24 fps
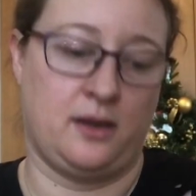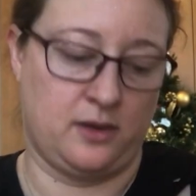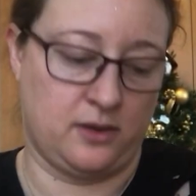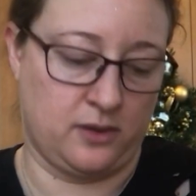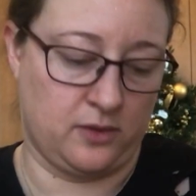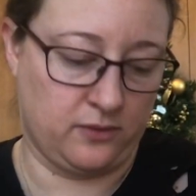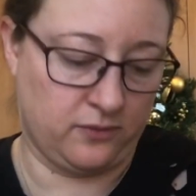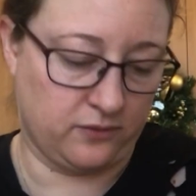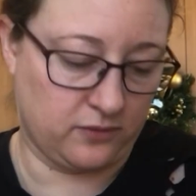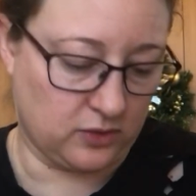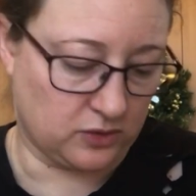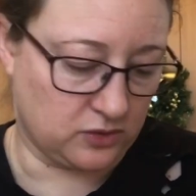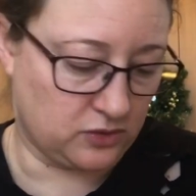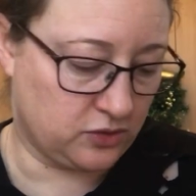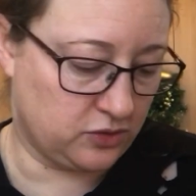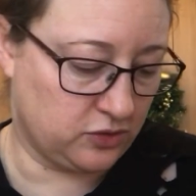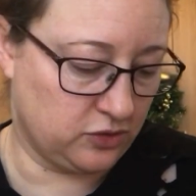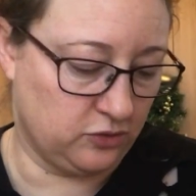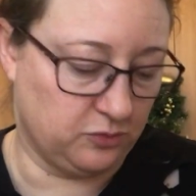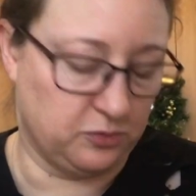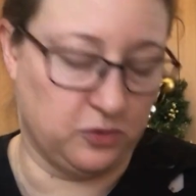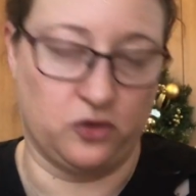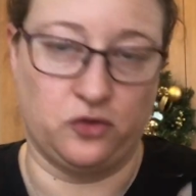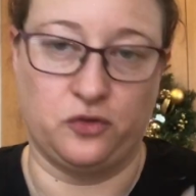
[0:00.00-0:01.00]
I've got
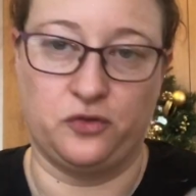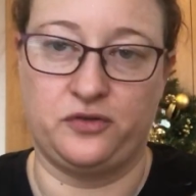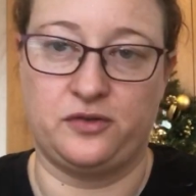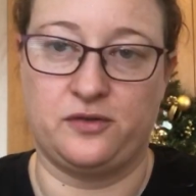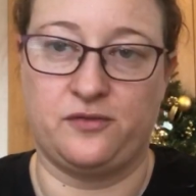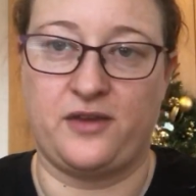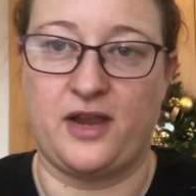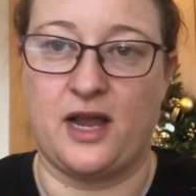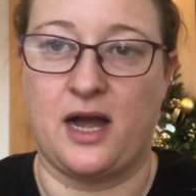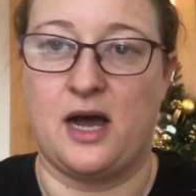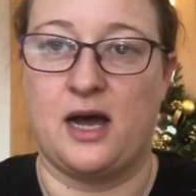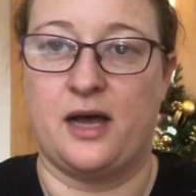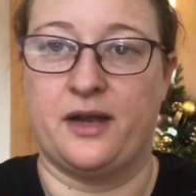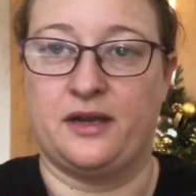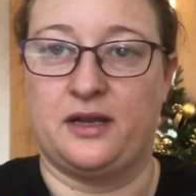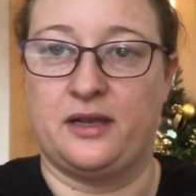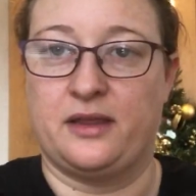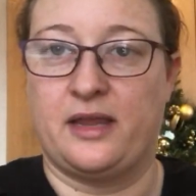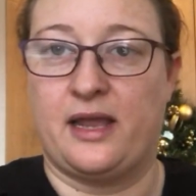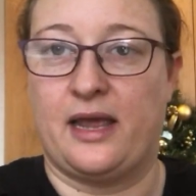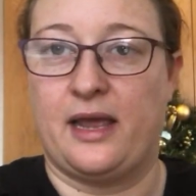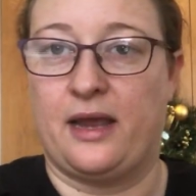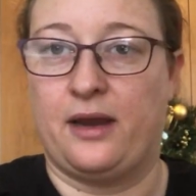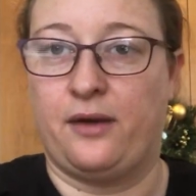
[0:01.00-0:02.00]
two balls of yarn
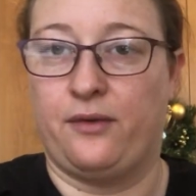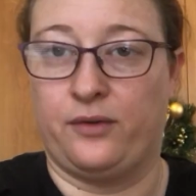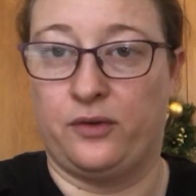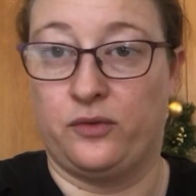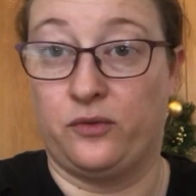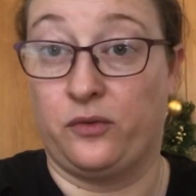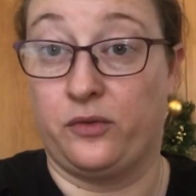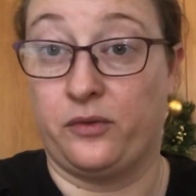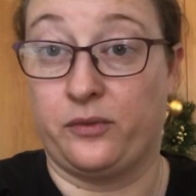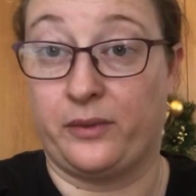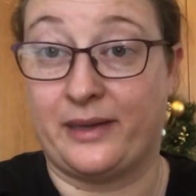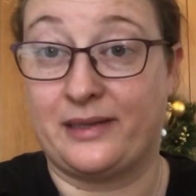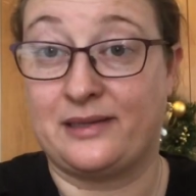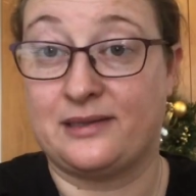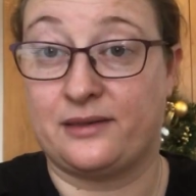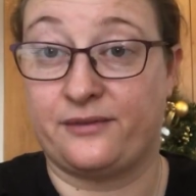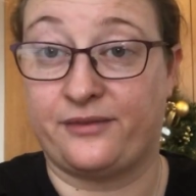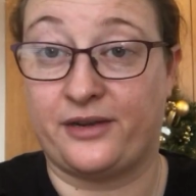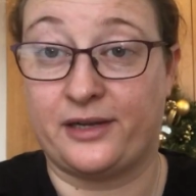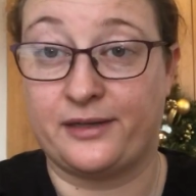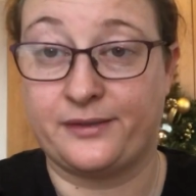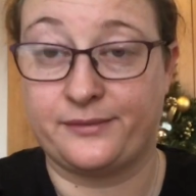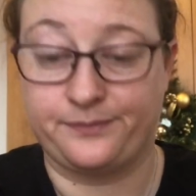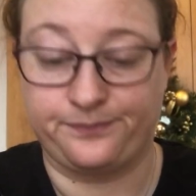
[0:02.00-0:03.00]
in there and all the rest
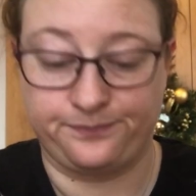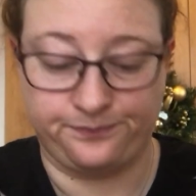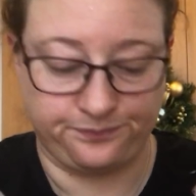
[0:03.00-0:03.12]
of it.